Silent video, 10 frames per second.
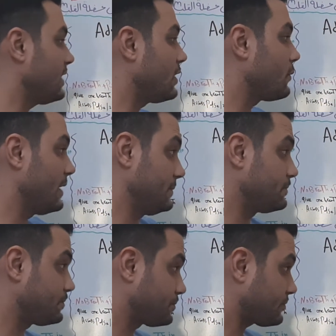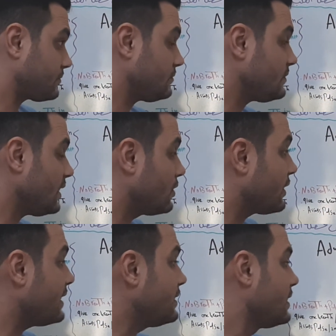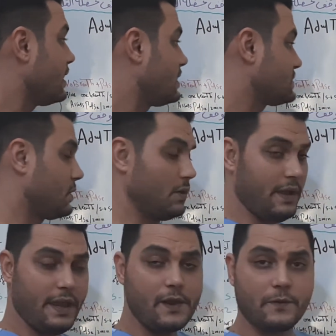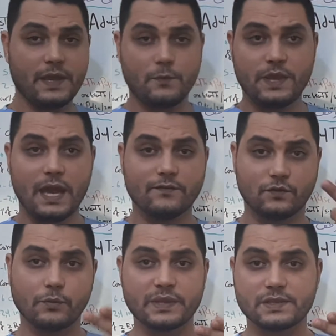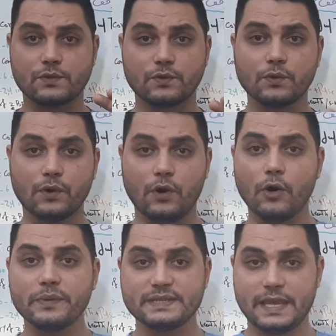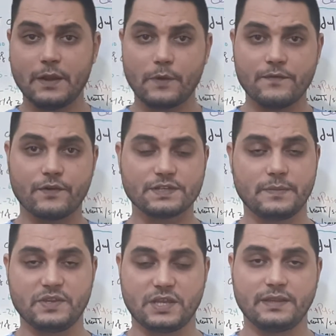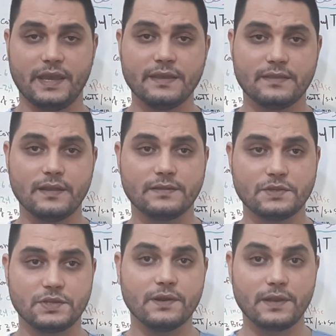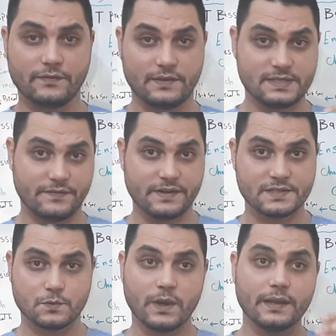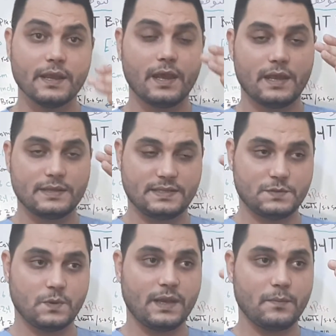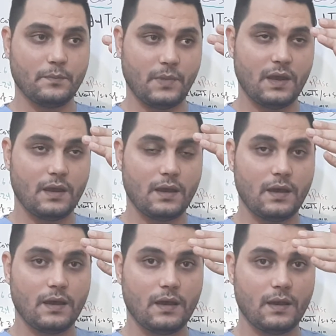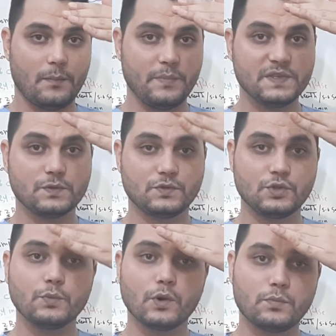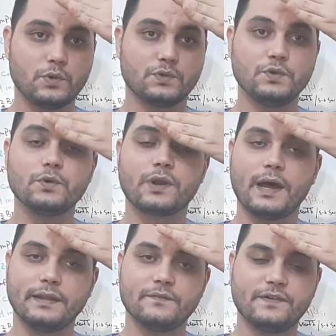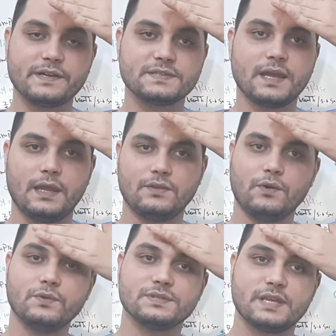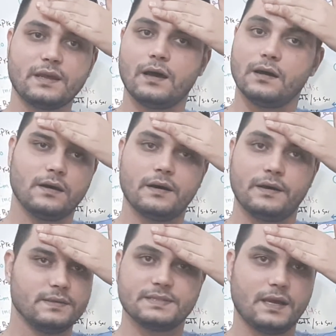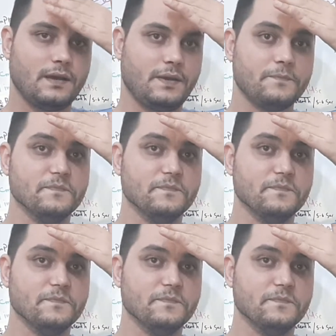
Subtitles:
airway. Okay. So airway, we have two methods to open the airway for the patient. Head tilted, chin left. The first one. This one method, you will put your first hand on the